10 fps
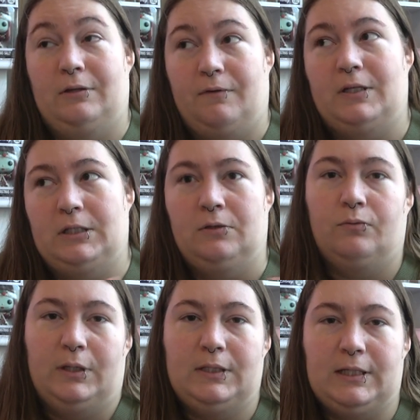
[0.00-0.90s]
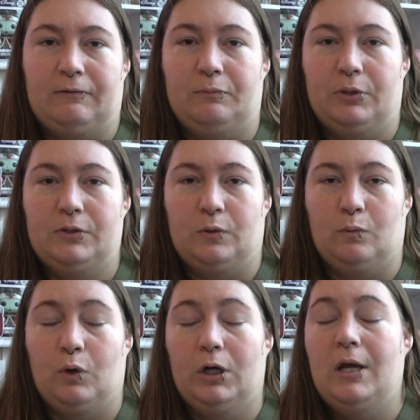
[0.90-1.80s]
if I didn't read 7 books or
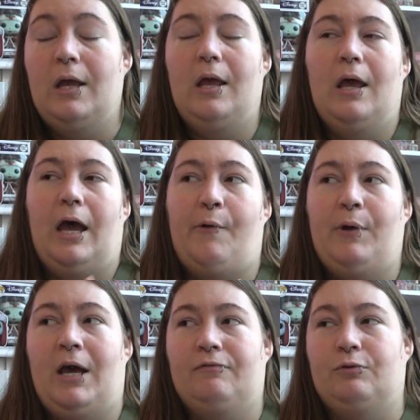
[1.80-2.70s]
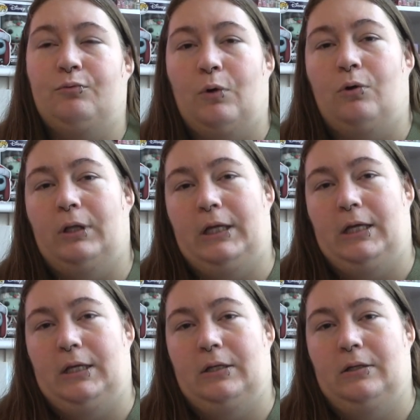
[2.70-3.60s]
more, I would have to
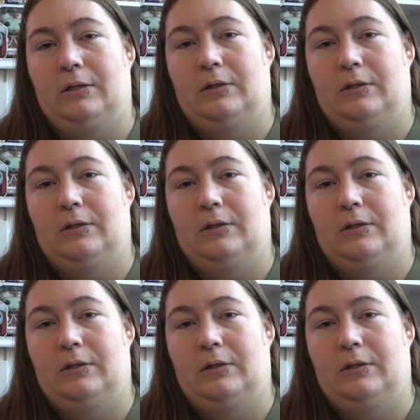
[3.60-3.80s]
I